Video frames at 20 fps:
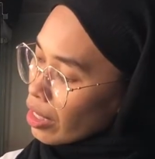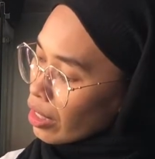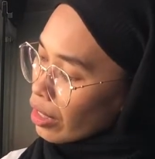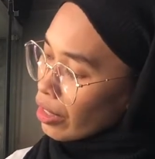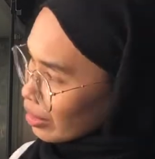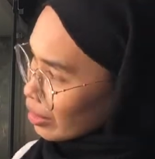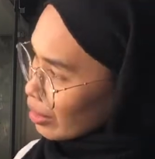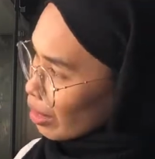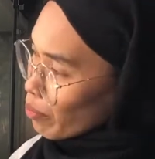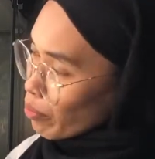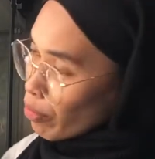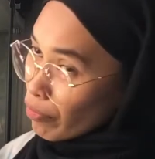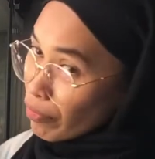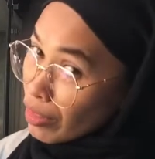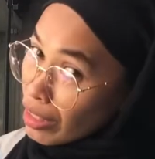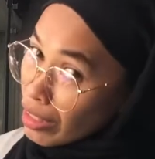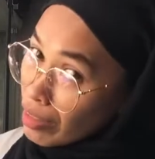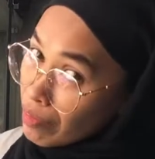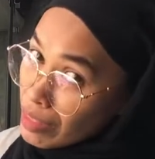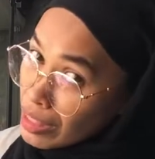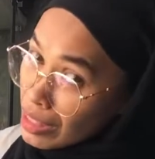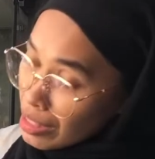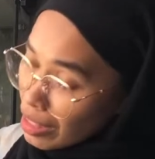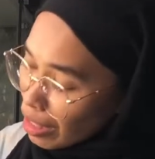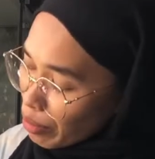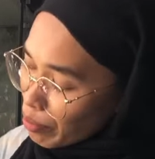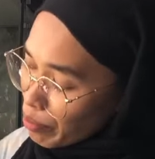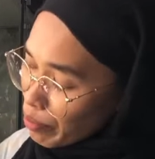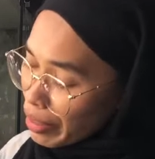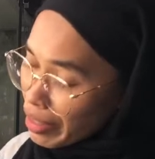Some of the leaves is
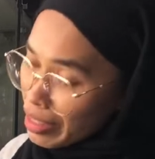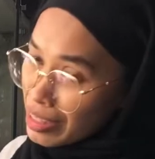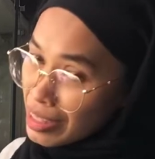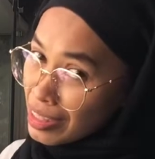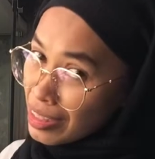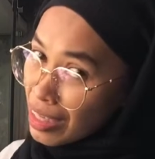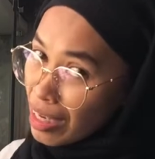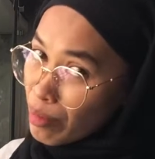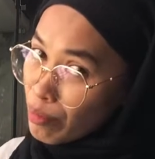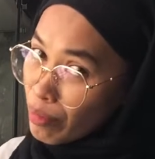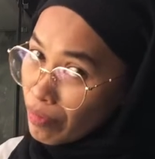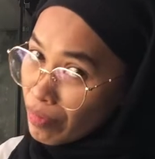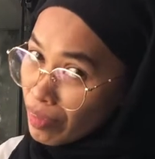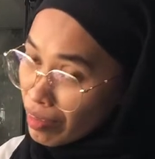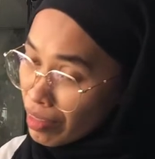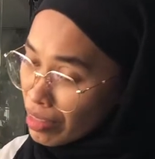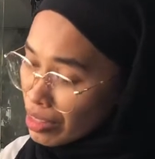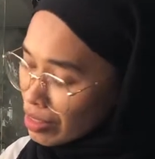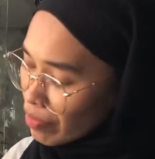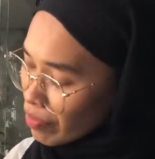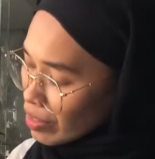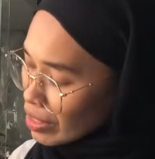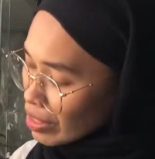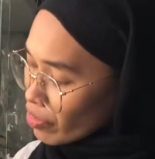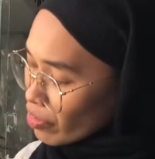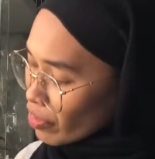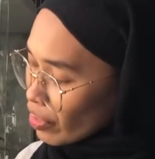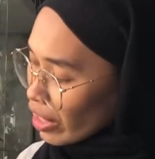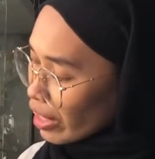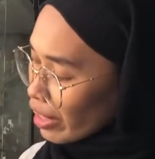climbing, some of the leaves is
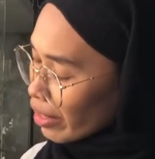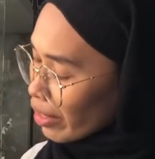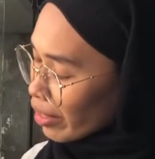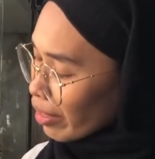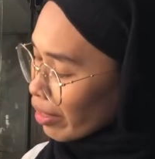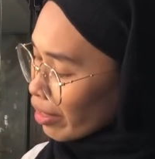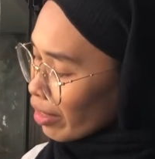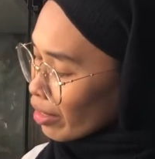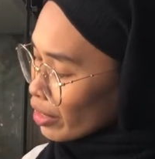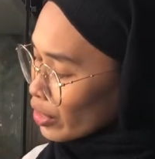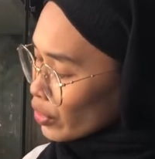trailing,